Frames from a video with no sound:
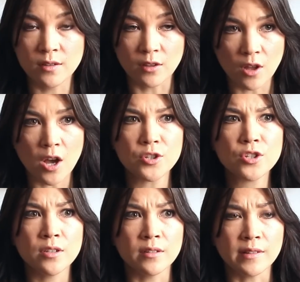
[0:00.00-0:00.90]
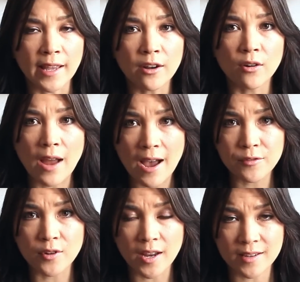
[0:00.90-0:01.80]
launched later
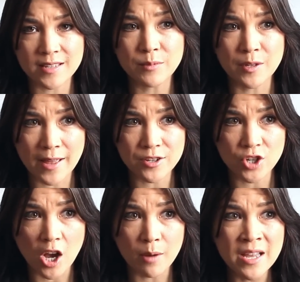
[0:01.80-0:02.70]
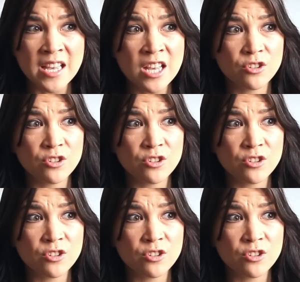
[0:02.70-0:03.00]
after I had accepted that job.